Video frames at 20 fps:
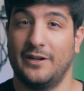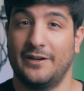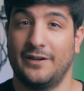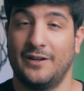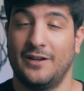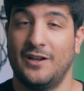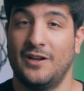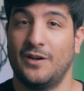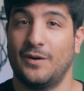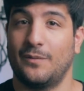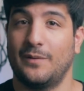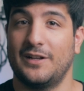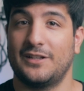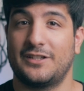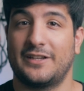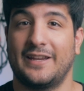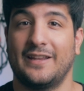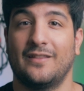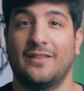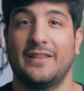one,
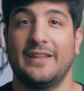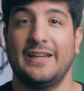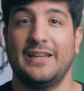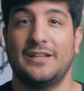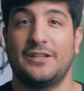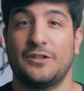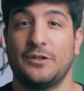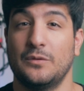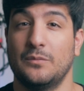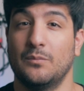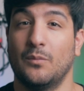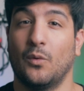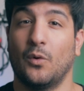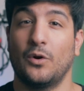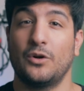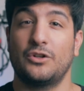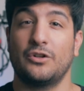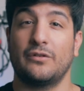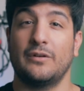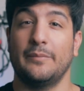which can lead to
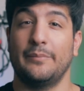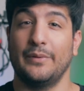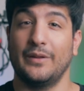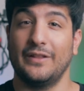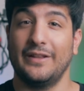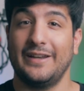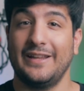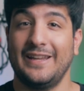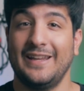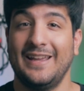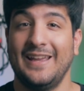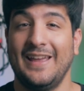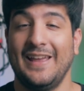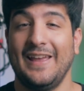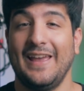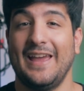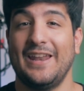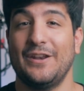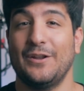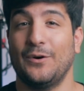more durability
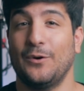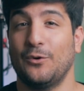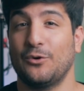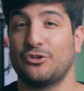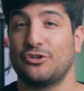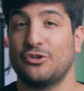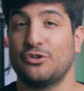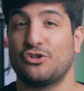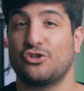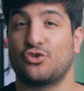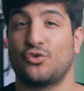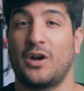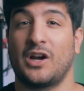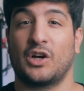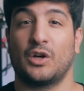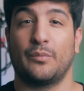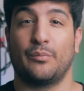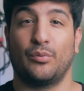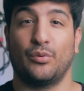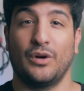and also
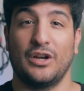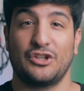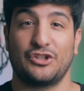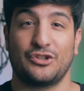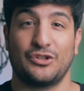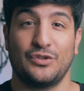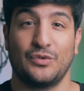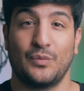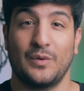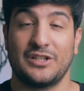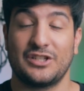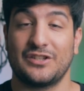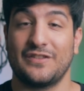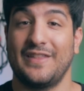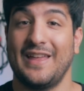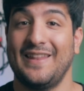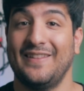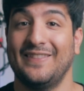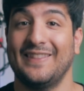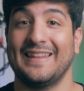stronger pressure, which
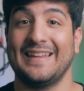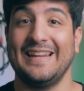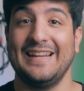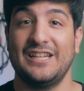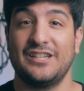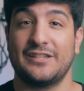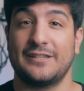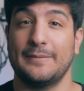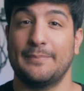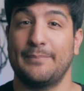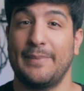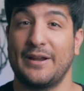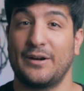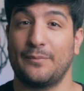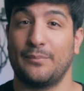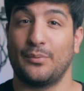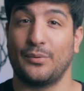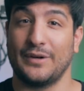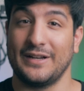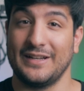then leads to
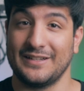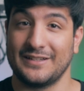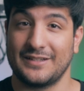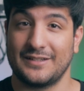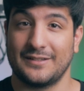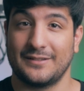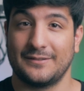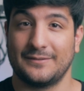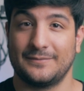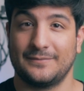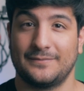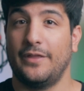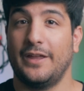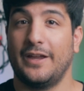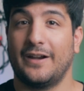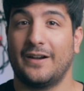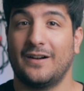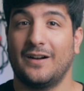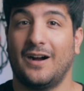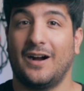better prints.
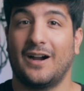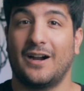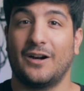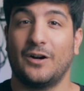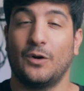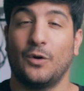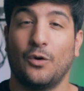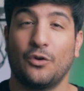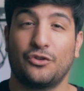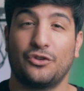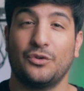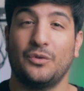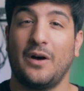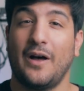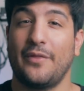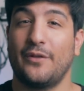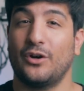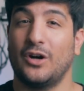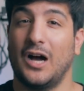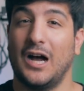There are also
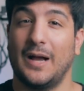other